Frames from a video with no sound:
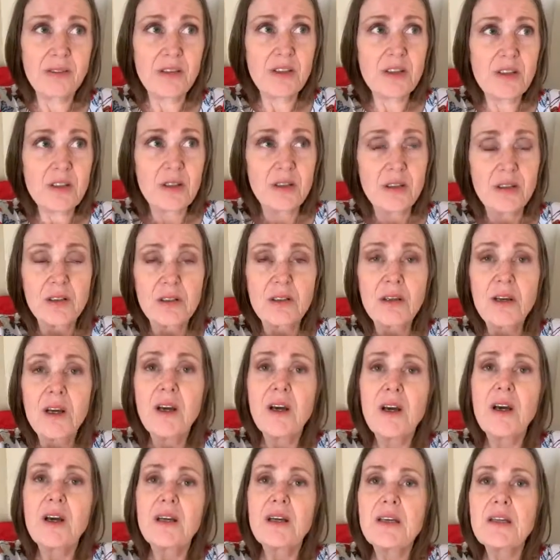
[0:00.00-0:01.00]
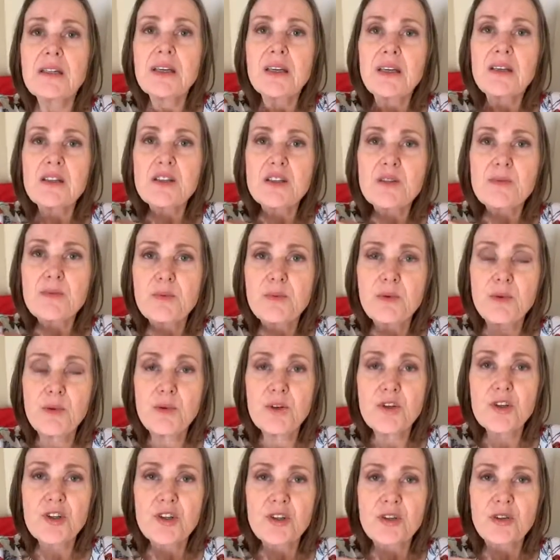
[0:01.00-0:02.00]
And so you tend to
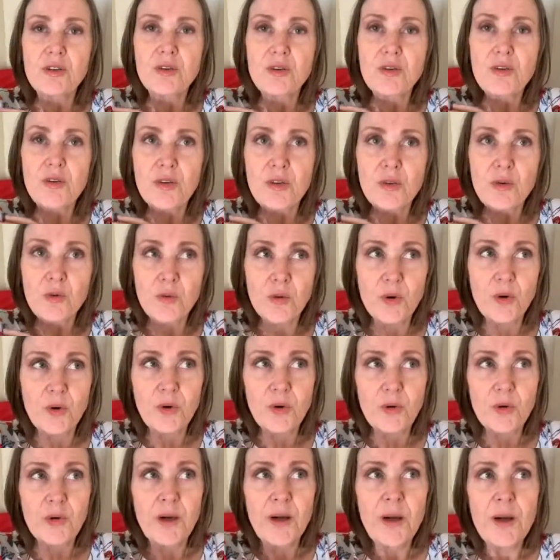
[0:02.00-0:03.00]
push through.